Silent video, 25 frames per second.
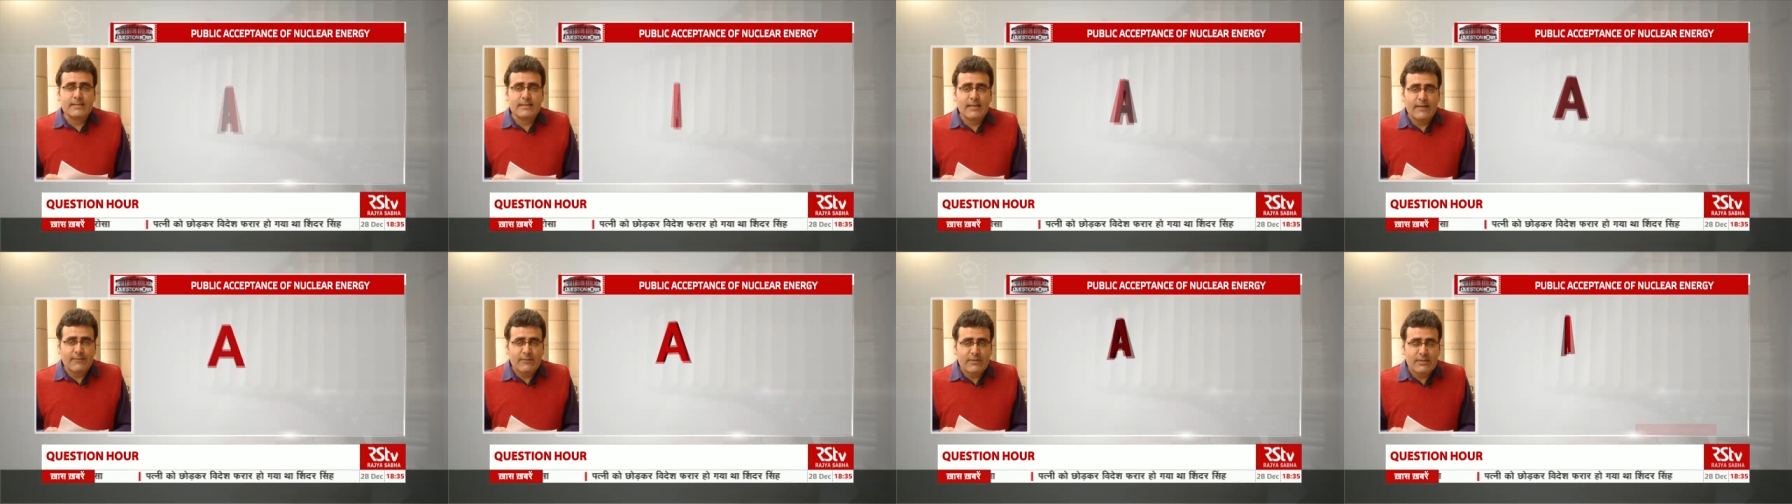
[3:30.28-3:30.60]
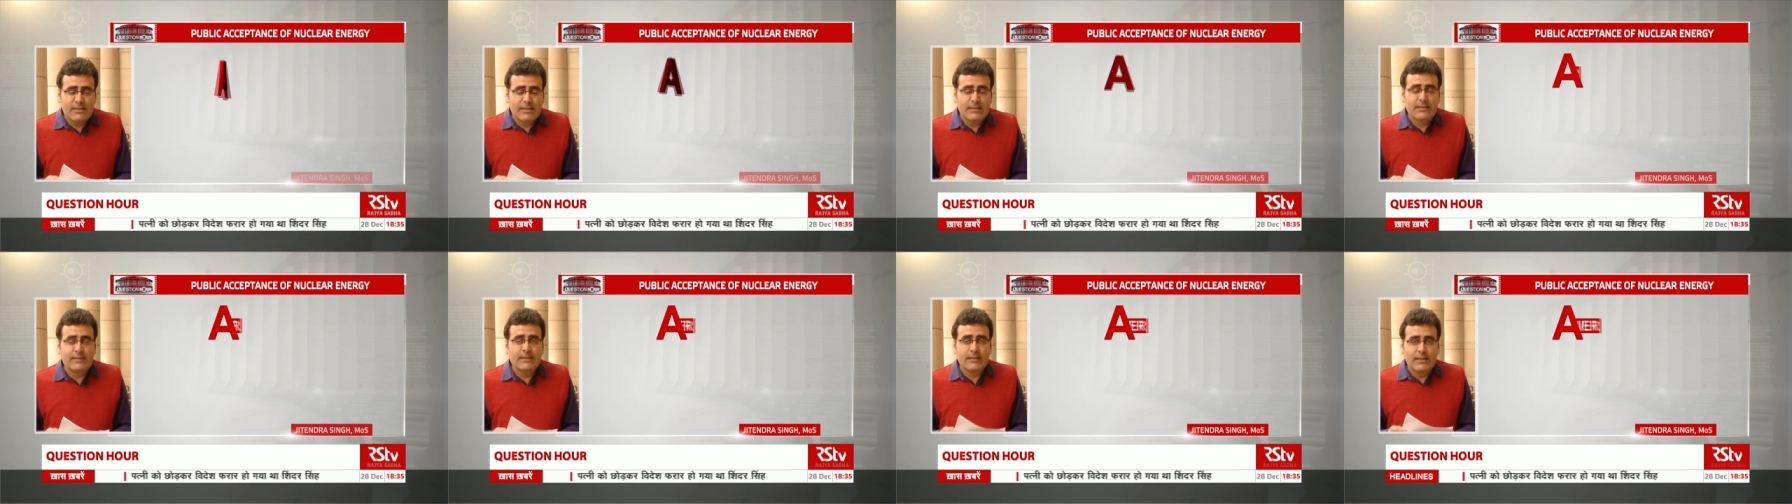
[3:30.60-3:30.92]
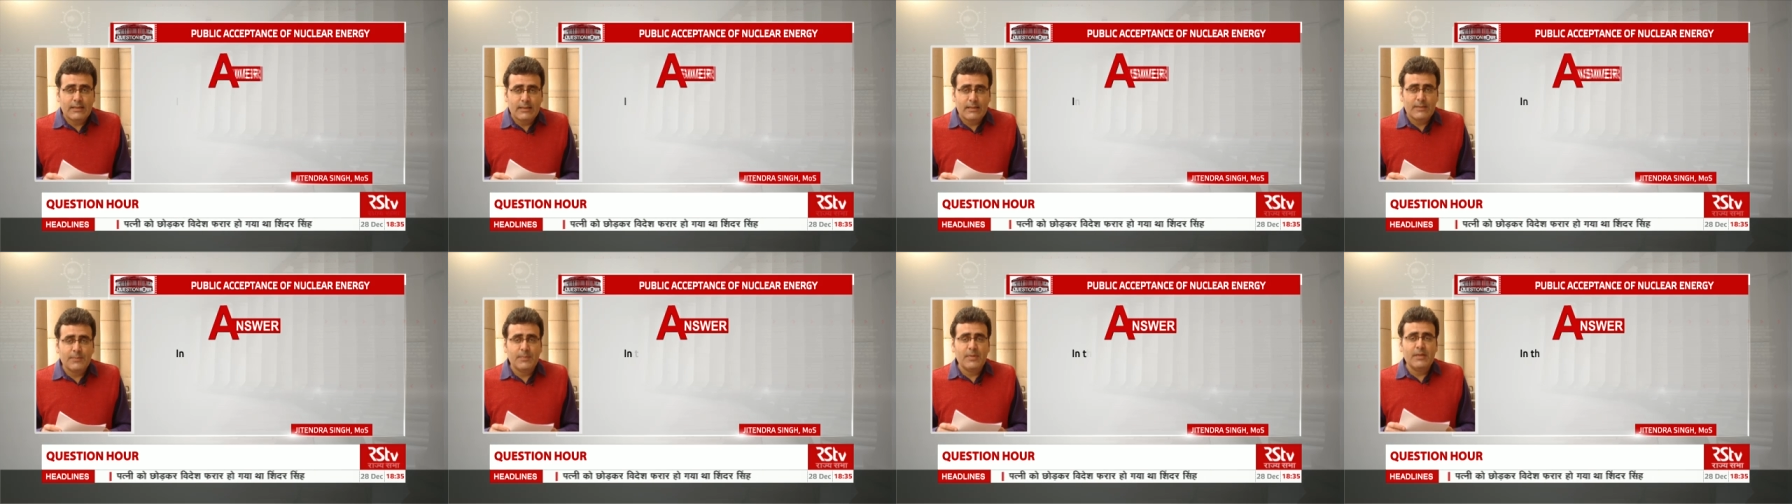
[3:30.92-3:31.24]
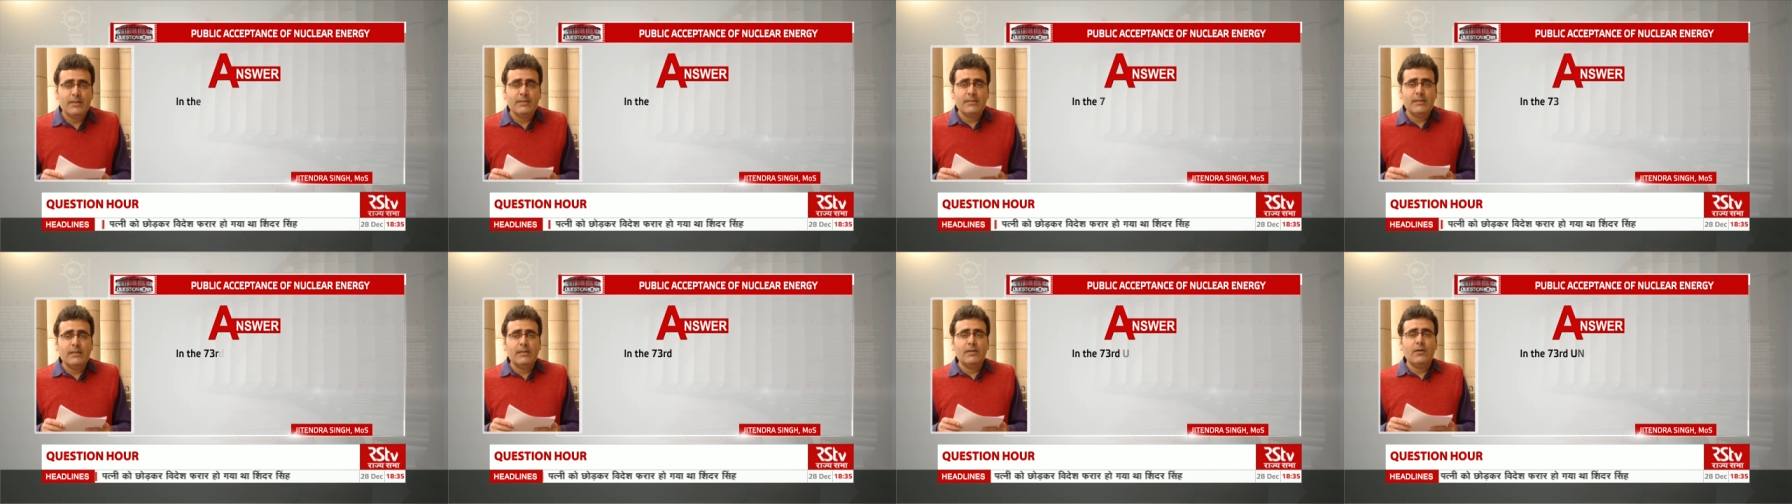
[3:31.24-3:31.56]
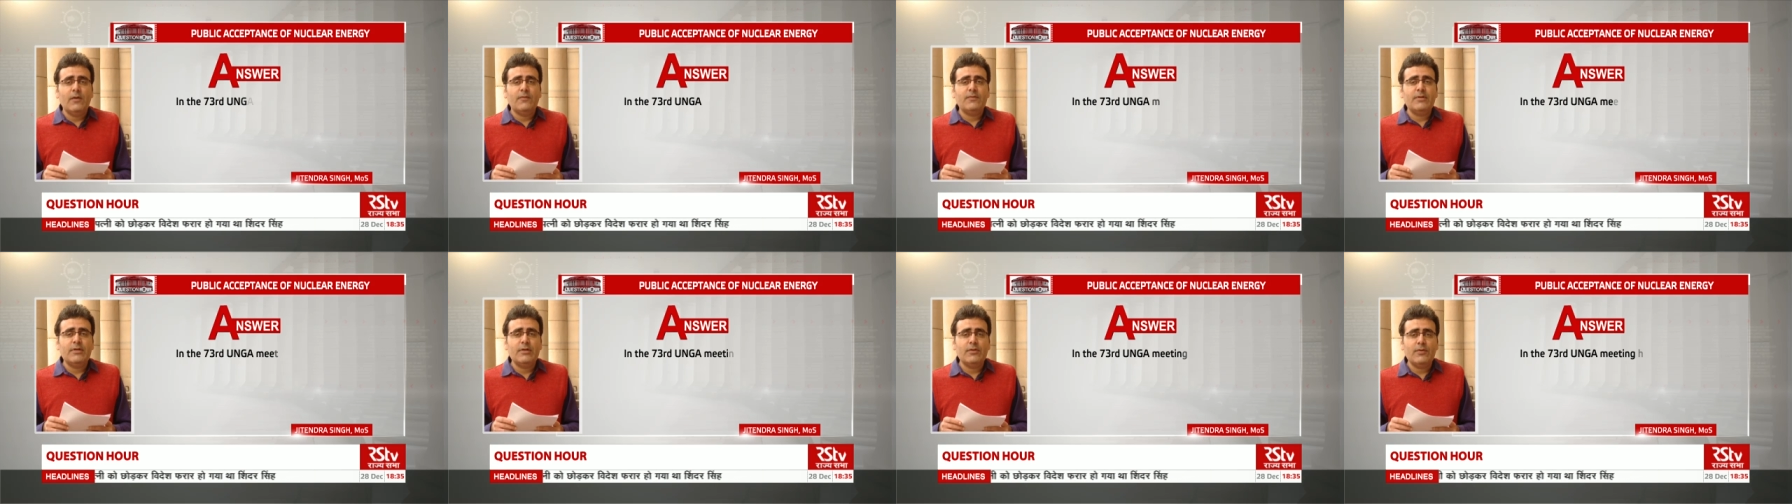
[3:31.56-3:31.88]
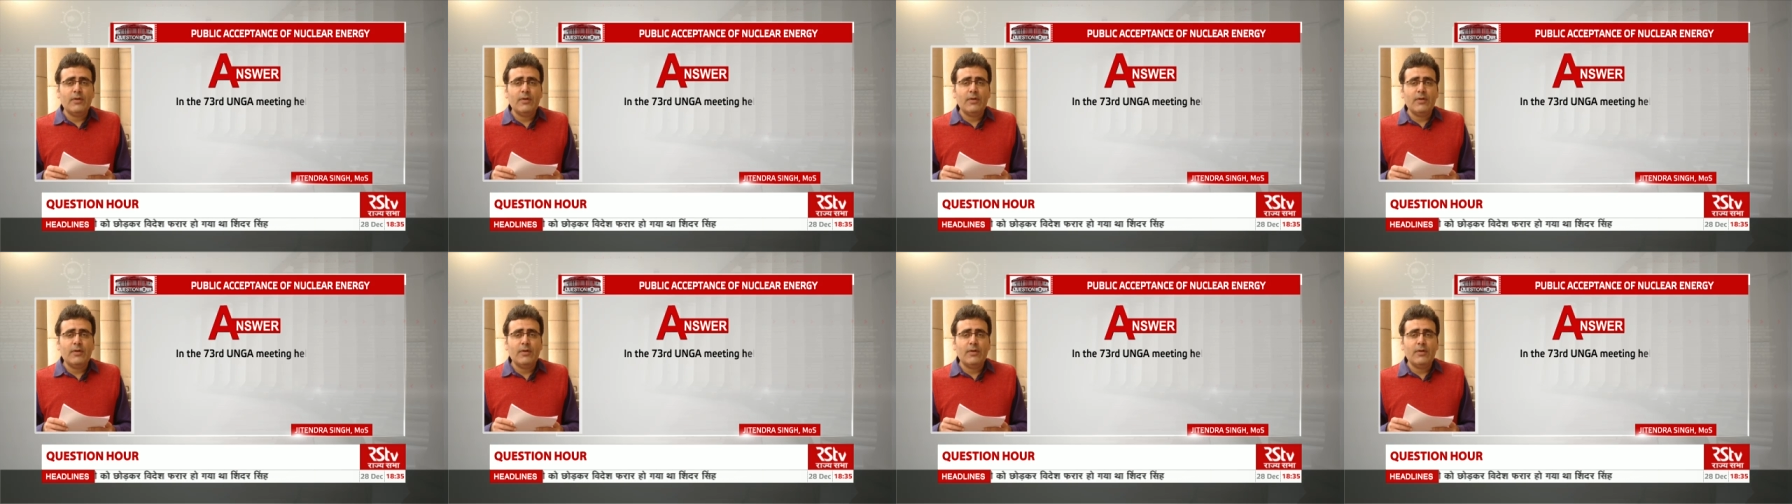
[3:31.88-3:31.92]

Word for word: 73rd meeting of the